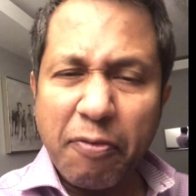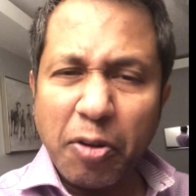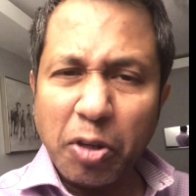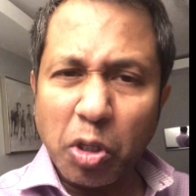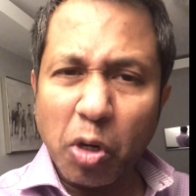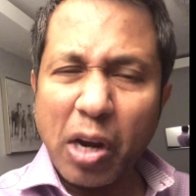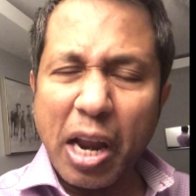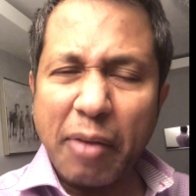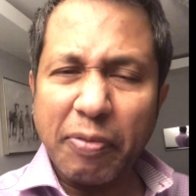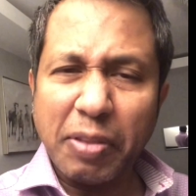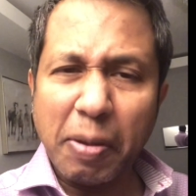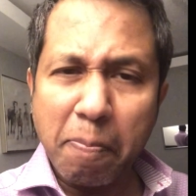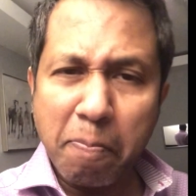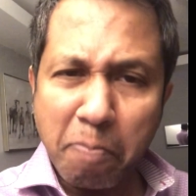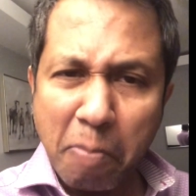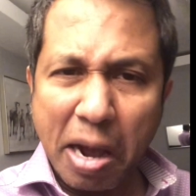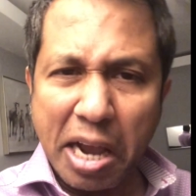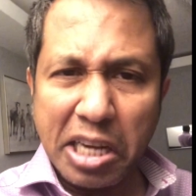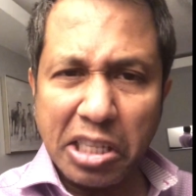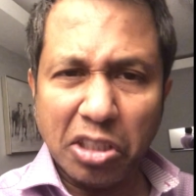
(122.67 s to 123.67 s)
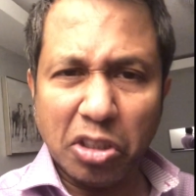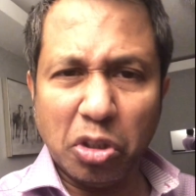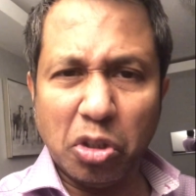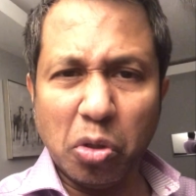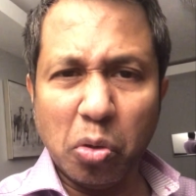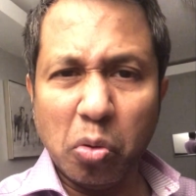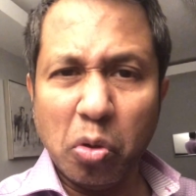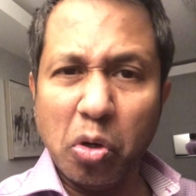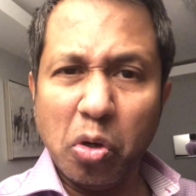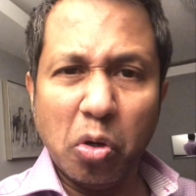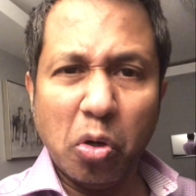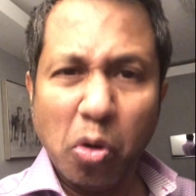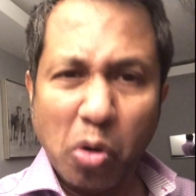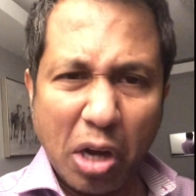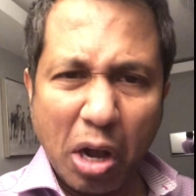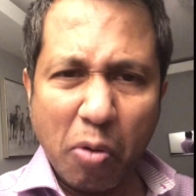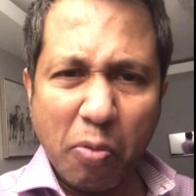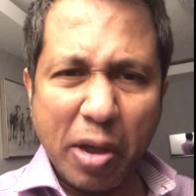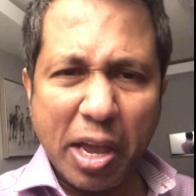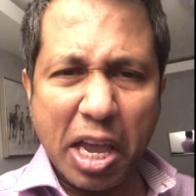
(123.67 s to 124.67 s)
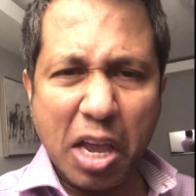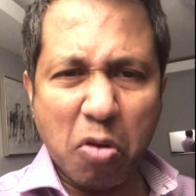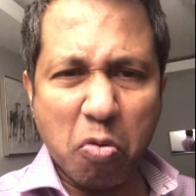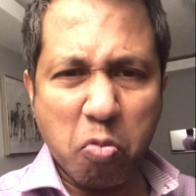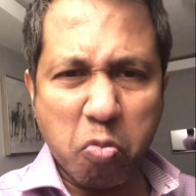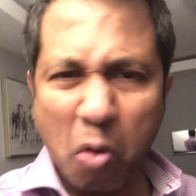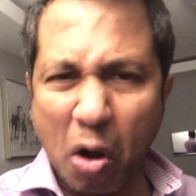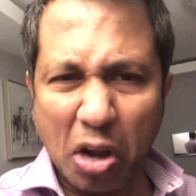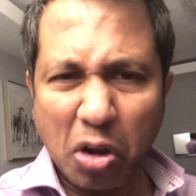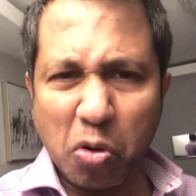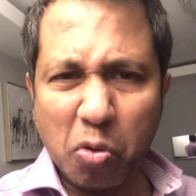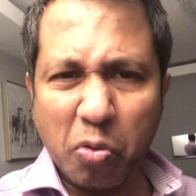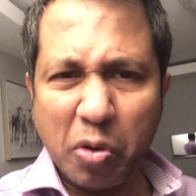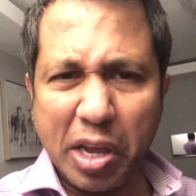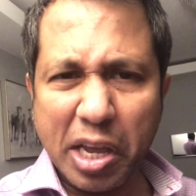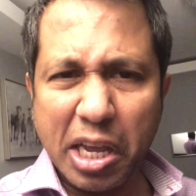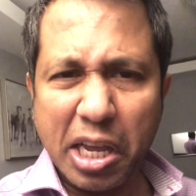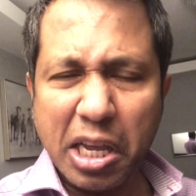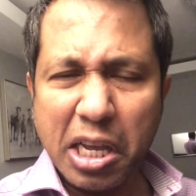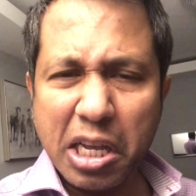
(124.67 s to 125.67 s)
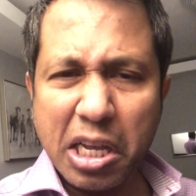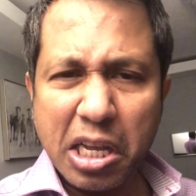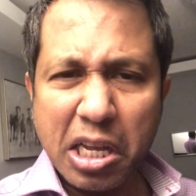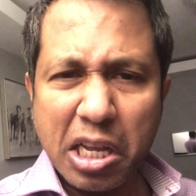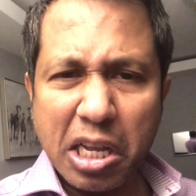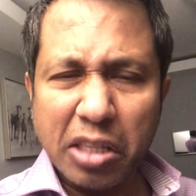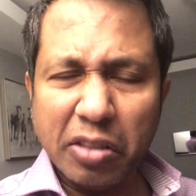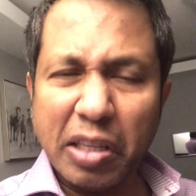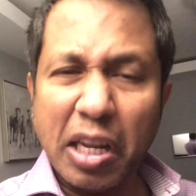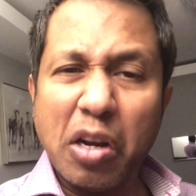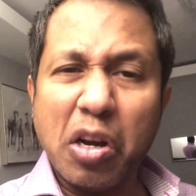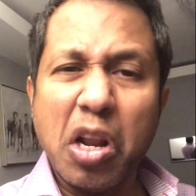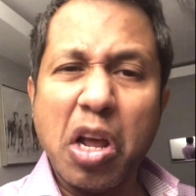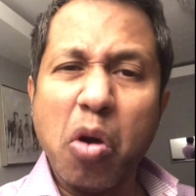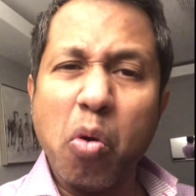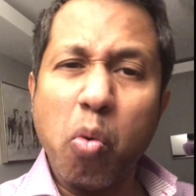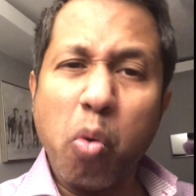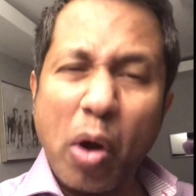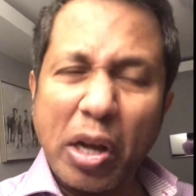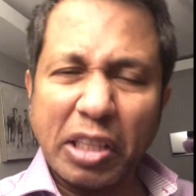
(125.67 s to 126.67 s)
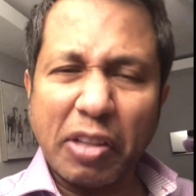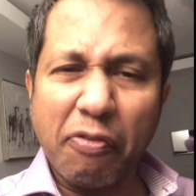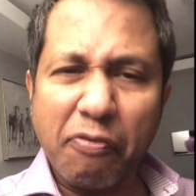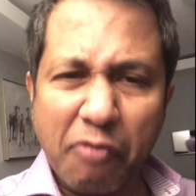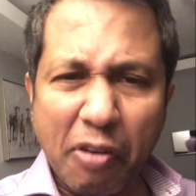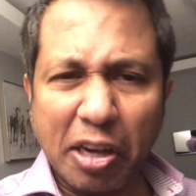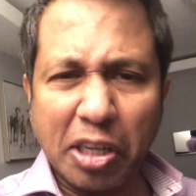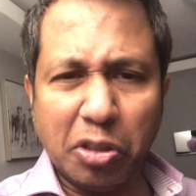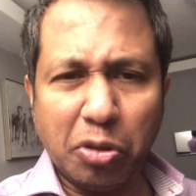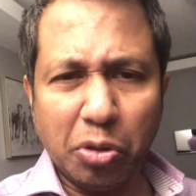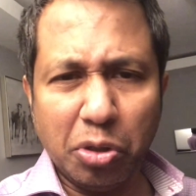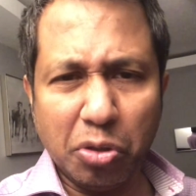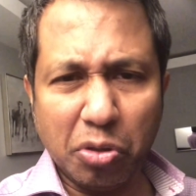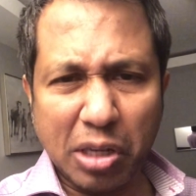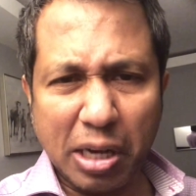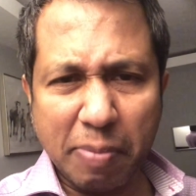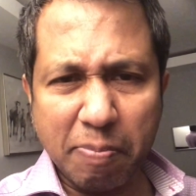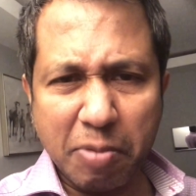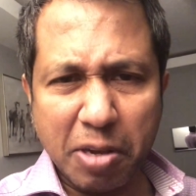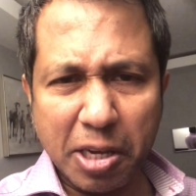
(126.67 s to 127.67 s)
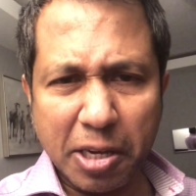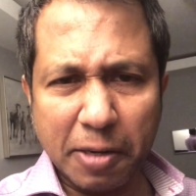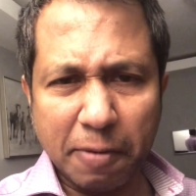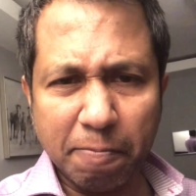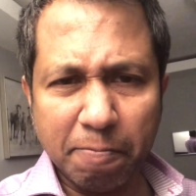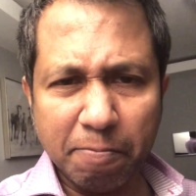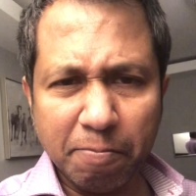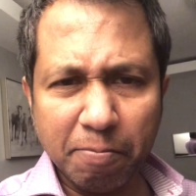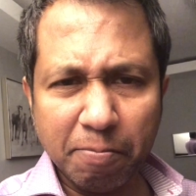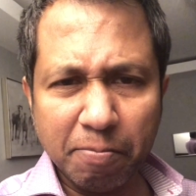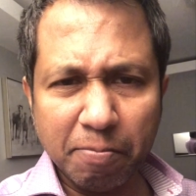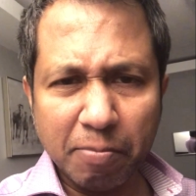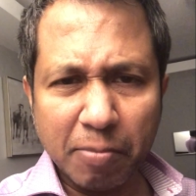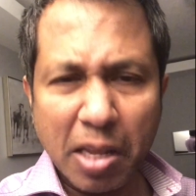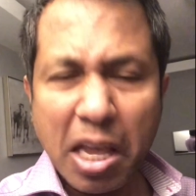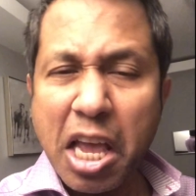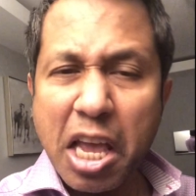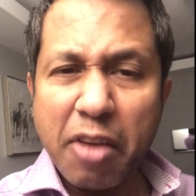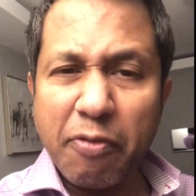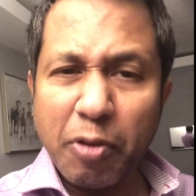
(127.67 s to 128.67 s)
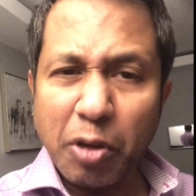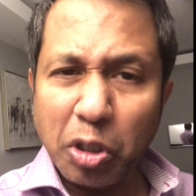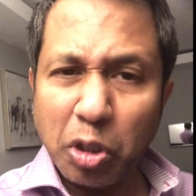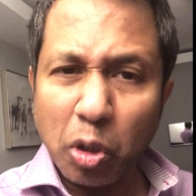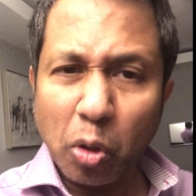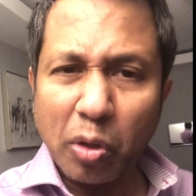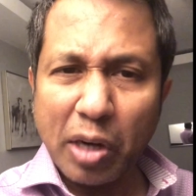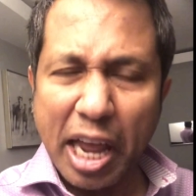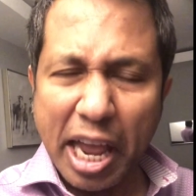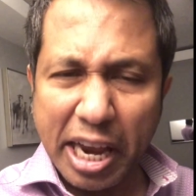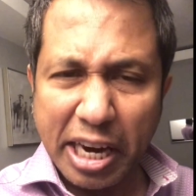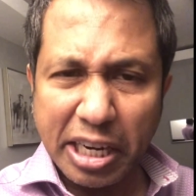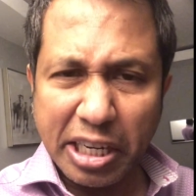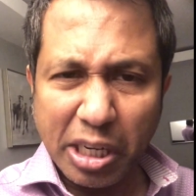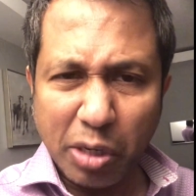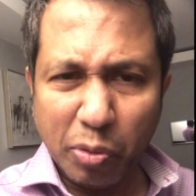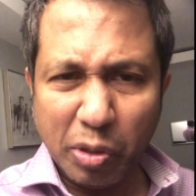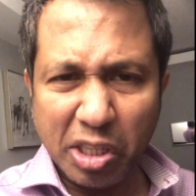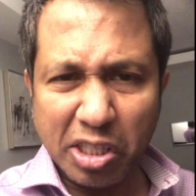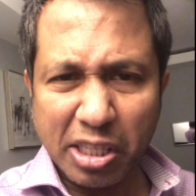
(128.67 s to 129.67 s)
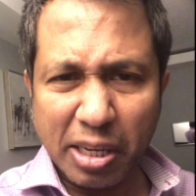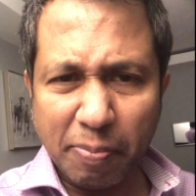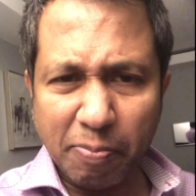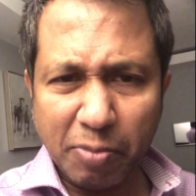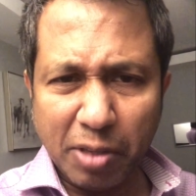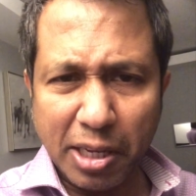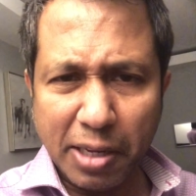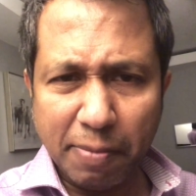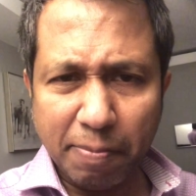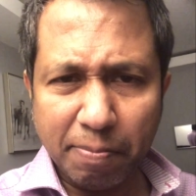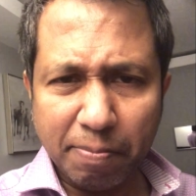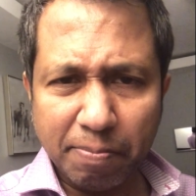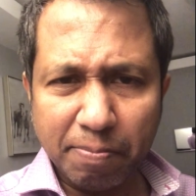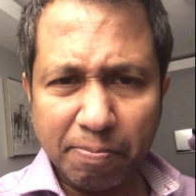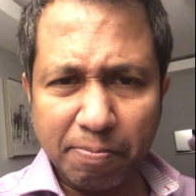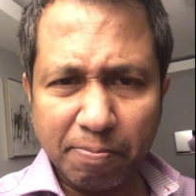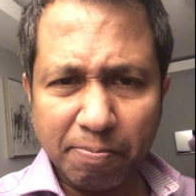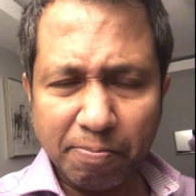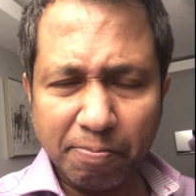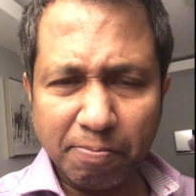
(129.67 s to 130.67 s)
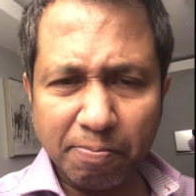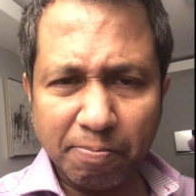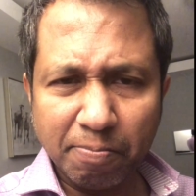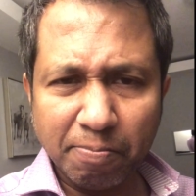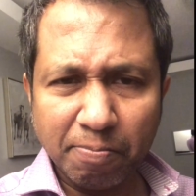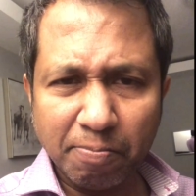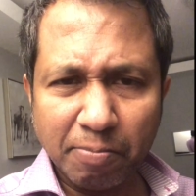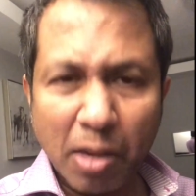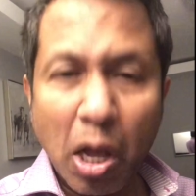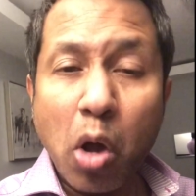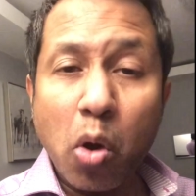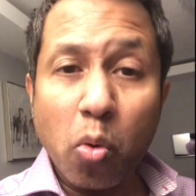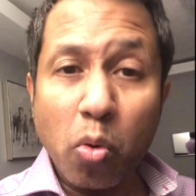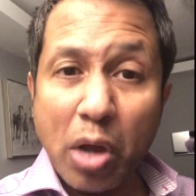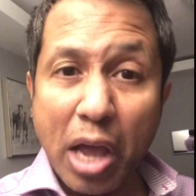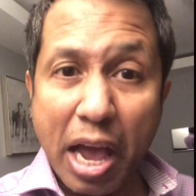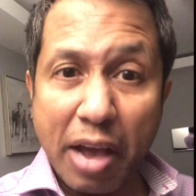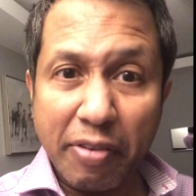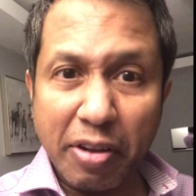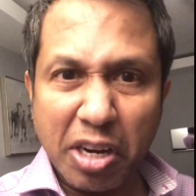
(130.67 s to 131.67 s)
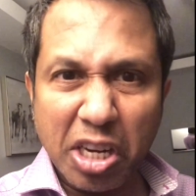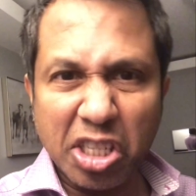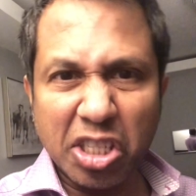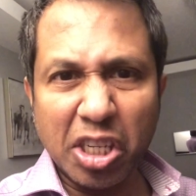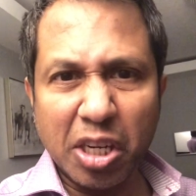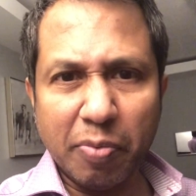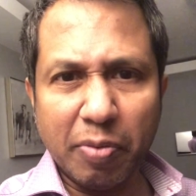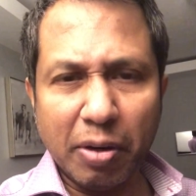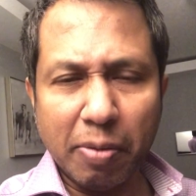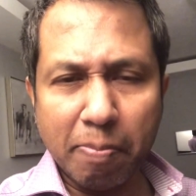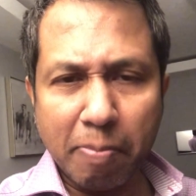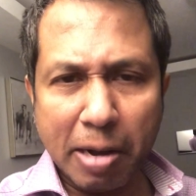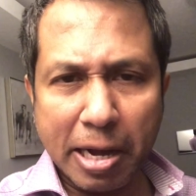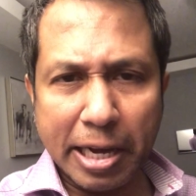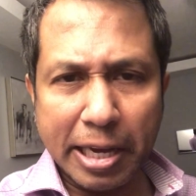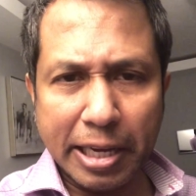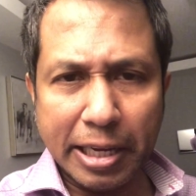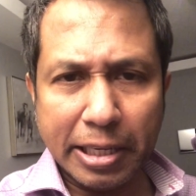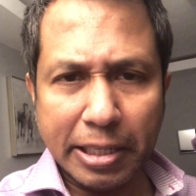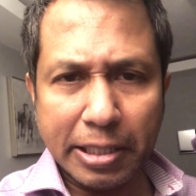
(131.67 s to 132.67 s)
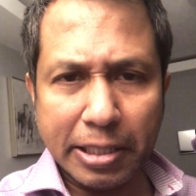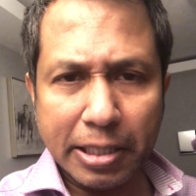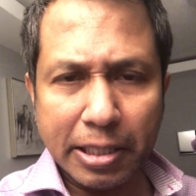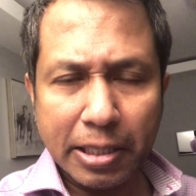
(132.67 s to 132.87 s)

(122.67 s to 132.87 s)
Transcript: don't have the mind to look away, walk away, then why the fuck do you come here? If you don't agree with something, we have a reasonable mind.